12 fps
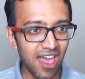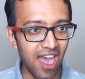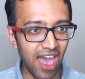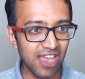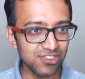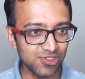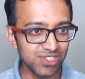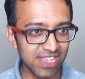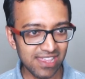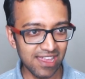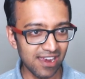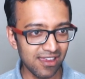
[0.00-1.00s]
has to
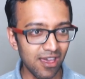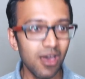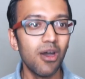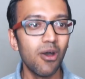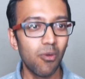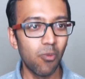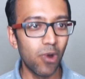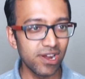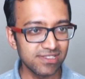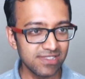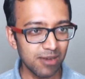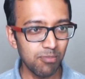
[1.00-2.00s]
say that. What
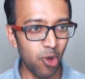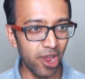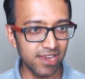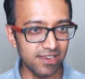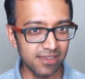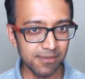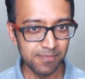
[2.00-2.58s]
is that point?